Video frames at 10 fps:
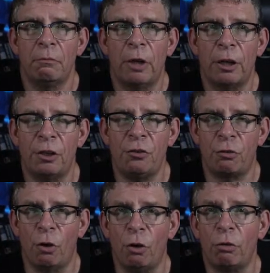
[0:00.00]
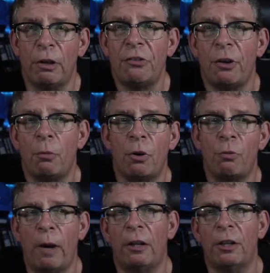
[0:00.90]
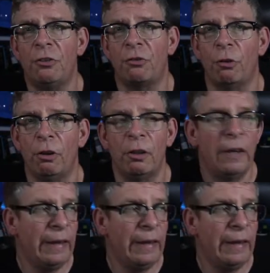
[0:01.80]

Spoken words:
a control, or is it a worthwhile control?